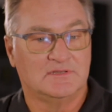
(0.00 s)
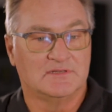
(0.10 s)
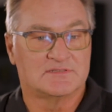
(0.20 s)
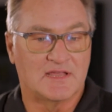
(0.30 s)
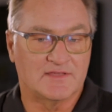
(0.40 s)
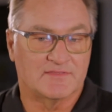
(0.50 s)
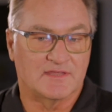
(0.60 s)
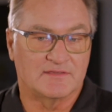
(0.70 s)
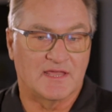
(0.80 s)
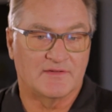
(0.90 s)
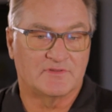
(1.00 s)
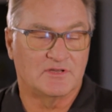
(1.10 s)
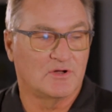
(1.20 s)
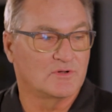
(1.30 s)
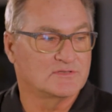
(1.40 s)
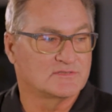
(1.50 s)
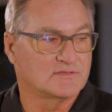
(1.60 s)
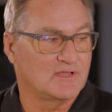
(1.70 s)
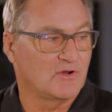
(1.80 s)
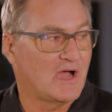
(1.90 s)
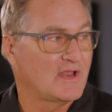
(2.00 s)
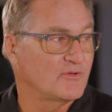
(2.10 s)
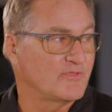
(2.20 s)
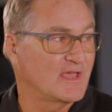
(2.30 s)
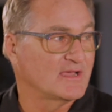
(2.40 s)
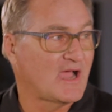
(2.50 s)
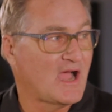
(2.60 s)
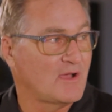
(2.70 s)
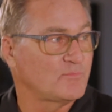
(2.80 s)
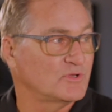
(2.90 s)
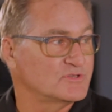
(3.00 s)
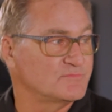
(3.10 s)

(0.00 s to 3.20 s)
Second thing they have to know is, how do they accomplish